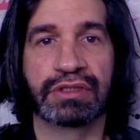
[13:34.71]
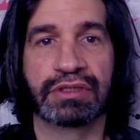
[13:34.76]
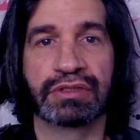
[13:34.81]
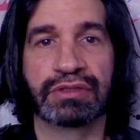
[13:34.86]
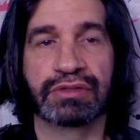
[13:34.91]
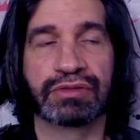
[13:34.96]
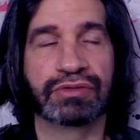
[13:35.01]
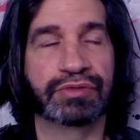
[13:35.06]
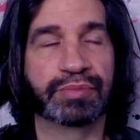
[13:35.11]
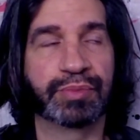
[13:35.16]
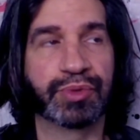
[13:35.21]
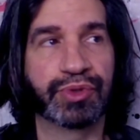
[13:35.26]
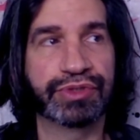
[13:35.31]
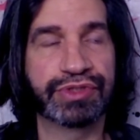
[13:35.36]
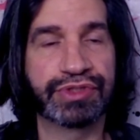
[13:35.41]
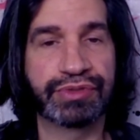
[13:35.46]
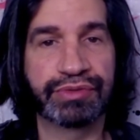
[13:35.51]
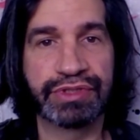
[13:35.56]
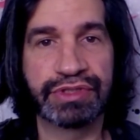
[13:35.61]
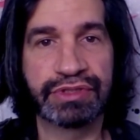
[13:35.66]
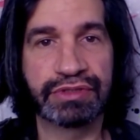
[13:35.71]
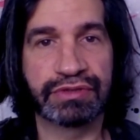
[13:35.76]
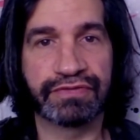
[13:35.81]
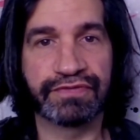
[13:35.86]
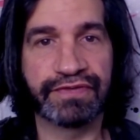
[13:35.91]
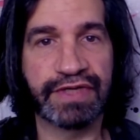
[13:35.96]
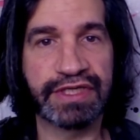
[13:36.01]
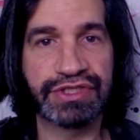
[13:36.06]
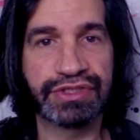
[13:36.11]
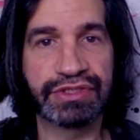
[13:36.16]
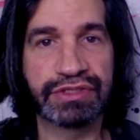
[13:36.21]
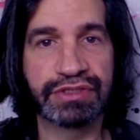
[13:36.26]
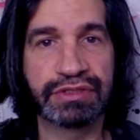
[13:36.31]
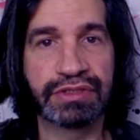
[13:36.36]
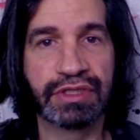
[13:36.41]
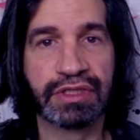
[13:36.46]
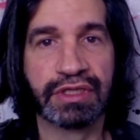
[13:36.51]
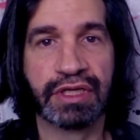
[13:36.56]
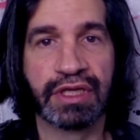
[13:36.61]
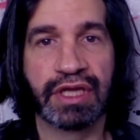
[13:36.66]
or poetry or
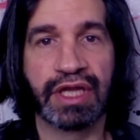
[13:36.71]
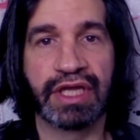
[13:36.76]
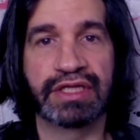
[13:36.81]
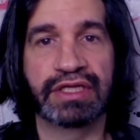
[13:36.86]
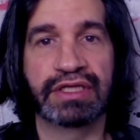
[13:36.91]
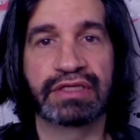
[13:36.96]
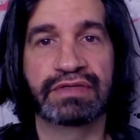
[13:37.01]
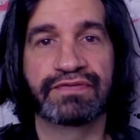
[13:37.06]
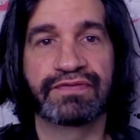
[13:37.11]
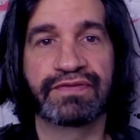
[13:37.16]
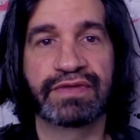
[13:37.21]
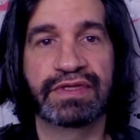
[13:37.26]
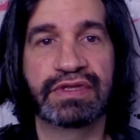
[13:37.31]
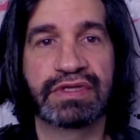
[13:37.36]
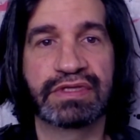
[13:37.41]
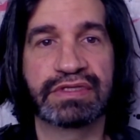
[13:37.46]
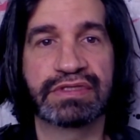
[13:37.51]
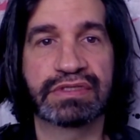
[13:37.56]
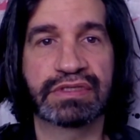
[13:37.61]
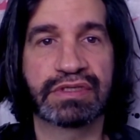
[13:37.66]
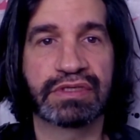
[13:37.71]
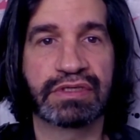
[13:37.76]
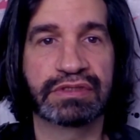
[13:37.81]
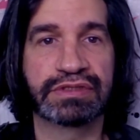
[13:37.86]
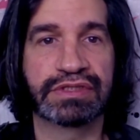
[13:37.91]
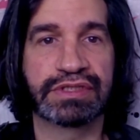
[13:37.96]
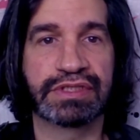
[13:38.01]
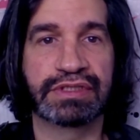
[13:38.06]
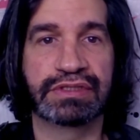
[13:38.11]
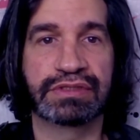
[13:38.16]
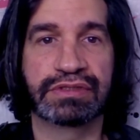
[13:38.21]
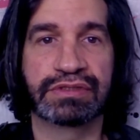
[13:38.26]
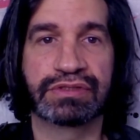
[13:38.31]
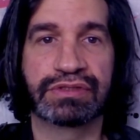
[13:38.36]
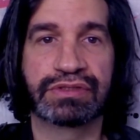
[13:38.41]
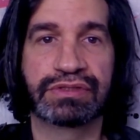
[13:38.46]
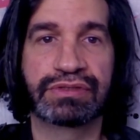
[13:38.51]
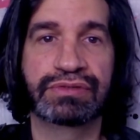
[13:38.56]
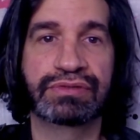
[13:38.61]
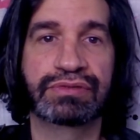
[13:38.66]
fashion, and then feed this content
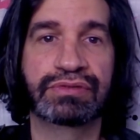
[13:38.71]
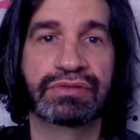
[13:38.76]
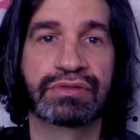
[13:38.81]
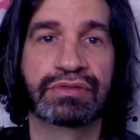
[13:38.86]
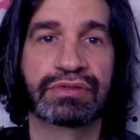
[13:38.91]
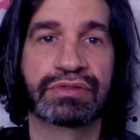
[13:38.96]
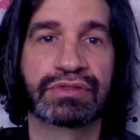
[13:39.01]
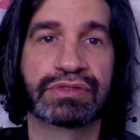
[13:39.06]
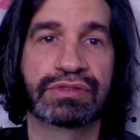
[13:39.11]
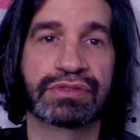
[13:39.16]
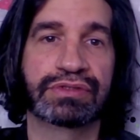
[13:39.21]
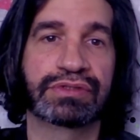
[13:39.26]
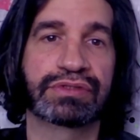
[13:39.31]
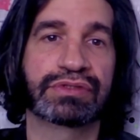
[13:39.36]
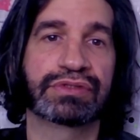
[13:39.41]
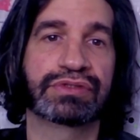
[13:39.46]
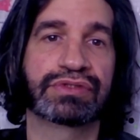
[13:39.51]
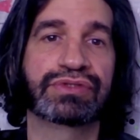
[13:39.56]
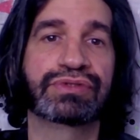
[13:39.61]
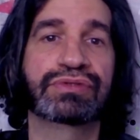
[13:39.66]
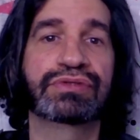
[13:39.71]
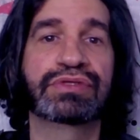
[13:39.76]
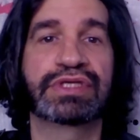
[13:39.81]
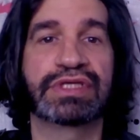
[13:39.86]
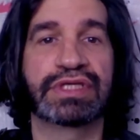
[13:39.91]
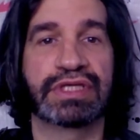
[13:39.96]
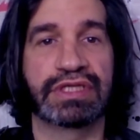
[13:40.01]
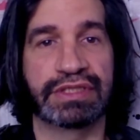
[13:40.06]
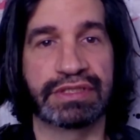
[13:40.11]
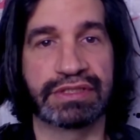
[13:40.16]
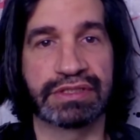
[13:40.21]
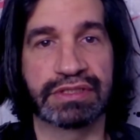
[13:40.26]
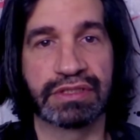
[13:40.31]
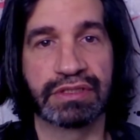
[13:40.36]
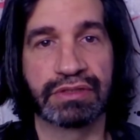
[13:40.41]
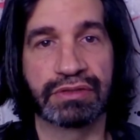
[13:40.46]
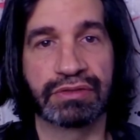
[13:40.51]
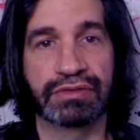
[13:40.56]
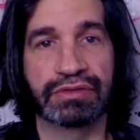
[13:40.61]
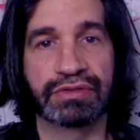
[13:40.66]
to the elites,
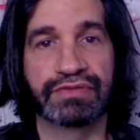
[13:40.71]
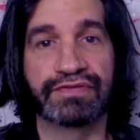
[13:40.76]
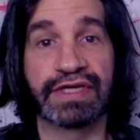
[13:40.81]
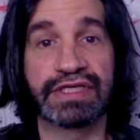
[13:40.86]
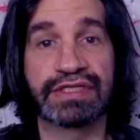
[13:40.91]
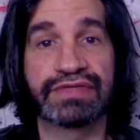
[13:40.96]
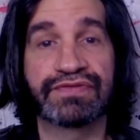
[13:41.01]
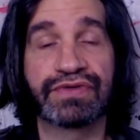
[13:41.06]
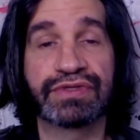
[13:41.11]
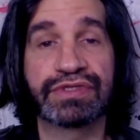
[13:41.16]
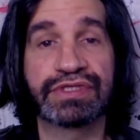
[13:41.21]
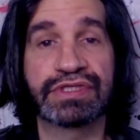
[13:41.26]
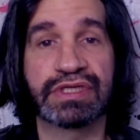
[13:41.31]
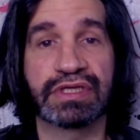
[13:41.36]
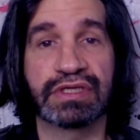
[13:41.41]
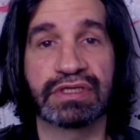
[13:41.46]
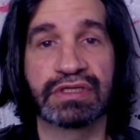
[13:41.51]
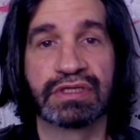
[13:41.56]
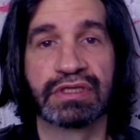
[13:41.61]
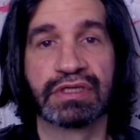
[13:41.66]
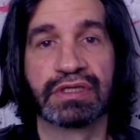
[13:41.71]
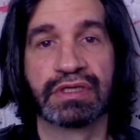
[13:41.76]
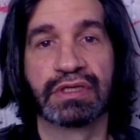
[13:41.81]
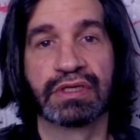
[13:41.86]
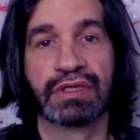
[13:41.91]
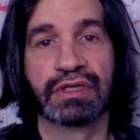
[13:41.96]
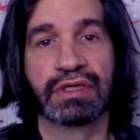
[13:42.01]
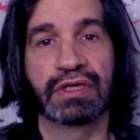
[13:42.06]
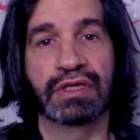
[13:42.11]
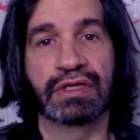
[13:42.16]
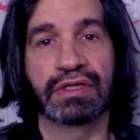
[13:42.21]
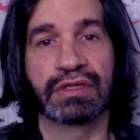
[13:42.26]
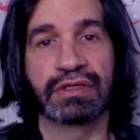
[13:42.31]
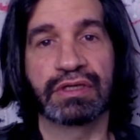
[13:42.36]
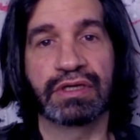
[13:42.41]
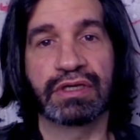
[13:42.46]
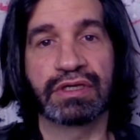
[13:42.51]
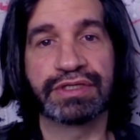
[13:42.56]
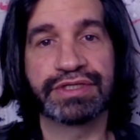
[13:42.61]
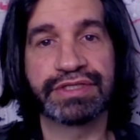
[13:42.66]
or vice versa.
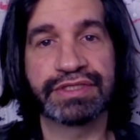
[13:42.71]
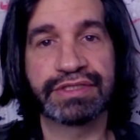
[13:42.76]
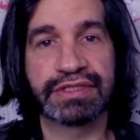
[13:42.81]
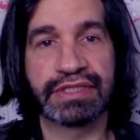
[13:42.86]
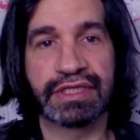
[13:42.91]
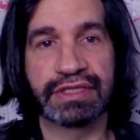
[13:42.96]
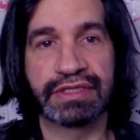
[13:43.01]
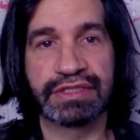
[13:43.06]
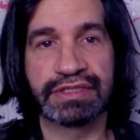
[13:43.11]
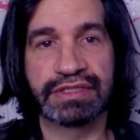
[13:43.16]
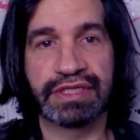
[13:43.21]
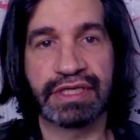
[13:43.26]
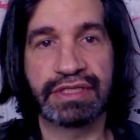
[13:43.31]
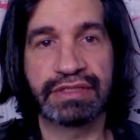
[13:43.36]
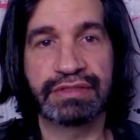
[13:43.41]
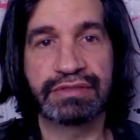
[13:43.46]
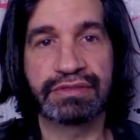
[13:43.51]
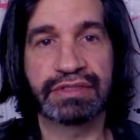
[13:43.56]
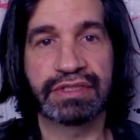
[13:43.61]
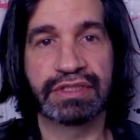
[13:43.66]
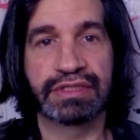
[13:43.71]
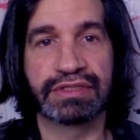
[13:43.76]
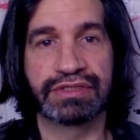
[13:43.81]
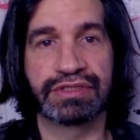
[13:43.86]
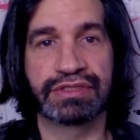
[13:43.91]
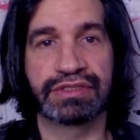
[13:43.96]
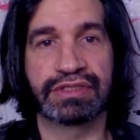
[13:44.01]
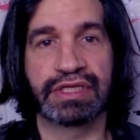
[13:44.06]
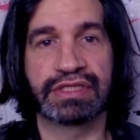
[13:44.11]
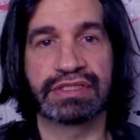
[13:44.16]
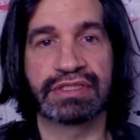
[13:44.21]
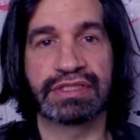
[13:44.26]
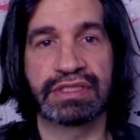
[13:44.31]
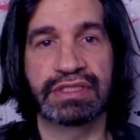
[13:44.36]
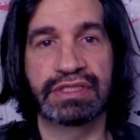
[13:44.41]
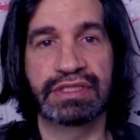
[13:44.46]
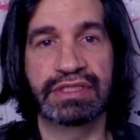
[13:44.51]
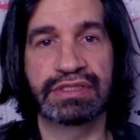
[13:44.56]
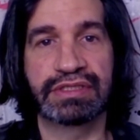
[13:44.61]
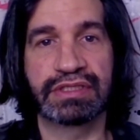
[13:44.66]
Artists and designers can just as
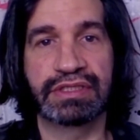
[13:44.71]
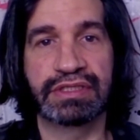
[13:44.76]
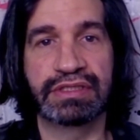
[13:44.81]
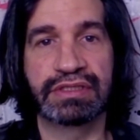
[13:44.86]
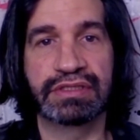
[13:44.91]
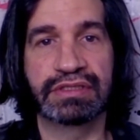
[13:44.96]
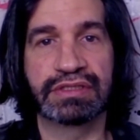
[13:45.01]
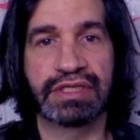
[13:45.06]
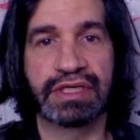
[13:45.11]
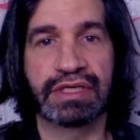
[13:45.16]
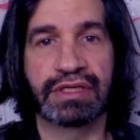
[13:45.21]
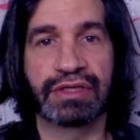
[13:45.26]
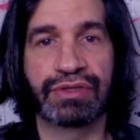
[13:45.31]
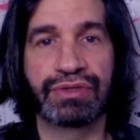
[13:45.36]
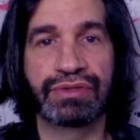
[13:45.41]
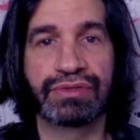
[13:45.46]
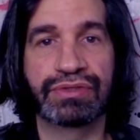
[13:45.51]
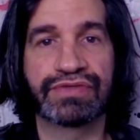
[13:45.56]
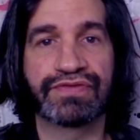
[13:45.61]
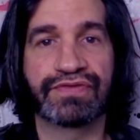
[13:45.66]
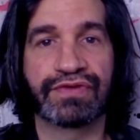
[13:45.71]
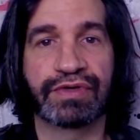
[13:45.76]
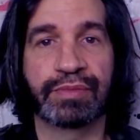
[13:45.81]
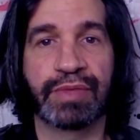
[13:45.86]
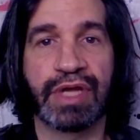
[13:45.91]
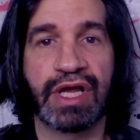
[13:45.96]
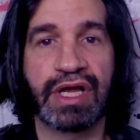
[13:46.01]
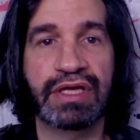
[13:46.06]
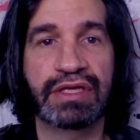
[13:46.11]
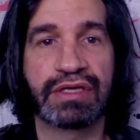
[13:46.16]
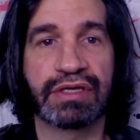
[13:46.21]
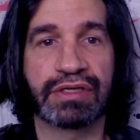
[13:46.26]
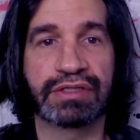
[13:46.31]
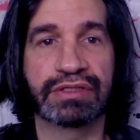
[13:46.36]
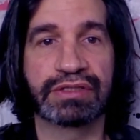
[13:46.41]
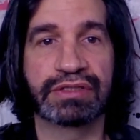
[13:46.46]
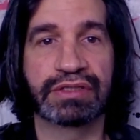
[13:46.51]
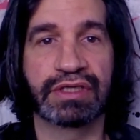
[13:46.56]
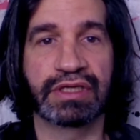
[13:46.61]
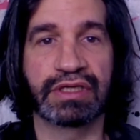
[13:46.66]
easily take cues from high
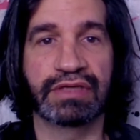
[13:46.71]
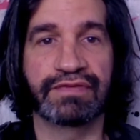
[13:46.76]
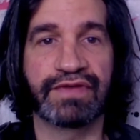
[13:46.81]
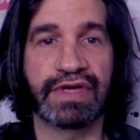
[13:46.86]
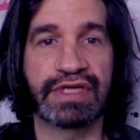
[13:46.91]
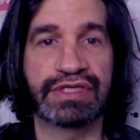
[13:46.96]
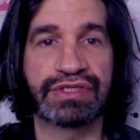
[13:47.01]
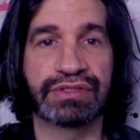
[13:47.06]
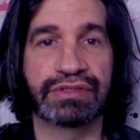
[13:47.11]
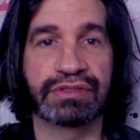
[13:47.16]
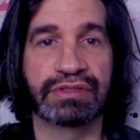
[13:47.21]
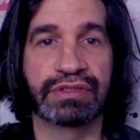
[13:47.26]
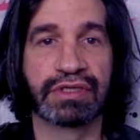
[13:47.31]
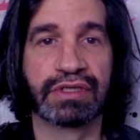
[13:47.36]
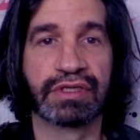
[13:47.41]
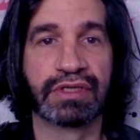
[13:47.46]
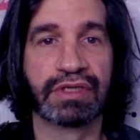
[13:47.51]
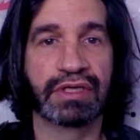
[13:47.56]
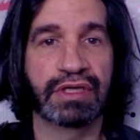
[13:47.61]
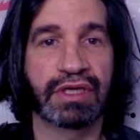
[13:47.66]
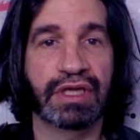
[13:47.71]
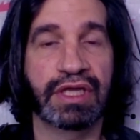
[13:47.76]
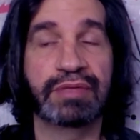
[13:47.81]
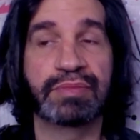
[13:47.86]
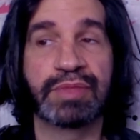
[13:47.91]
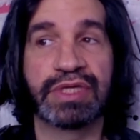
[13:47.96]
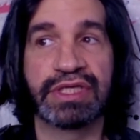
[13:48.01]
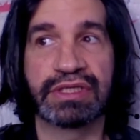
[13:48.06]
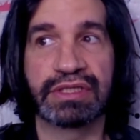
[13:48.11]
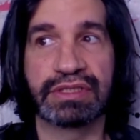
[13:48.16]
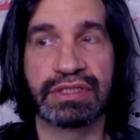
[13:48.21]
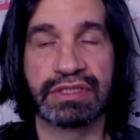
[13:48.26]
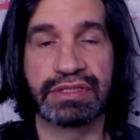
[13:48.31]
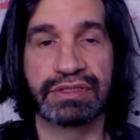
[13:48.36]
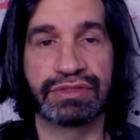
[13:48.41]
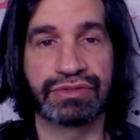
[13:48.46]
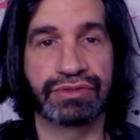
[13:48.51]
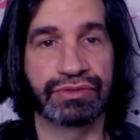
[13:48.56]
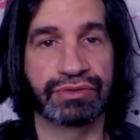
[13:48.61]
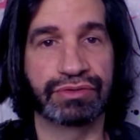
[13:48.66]
art and fashion and make it
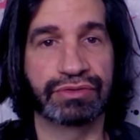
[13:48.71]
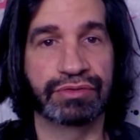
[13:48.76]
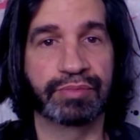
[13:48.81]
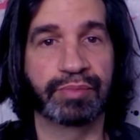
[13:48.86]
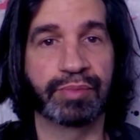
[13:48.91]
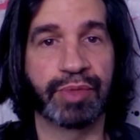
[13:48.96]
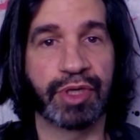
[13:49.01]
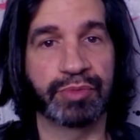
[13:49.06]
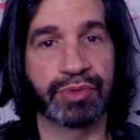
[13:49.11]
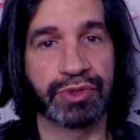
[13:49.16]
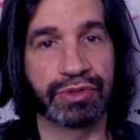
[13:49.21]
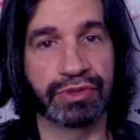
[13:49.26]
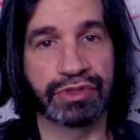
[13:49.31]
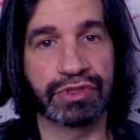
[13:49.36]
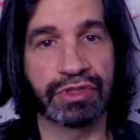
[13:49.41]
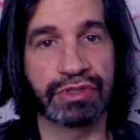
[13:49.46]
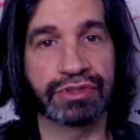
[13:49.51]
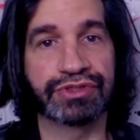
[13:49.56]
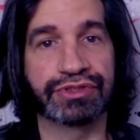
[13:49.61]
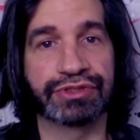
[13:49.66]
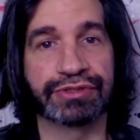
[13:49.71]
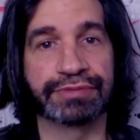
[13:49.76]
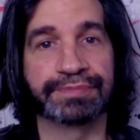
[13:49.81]
into popular culture.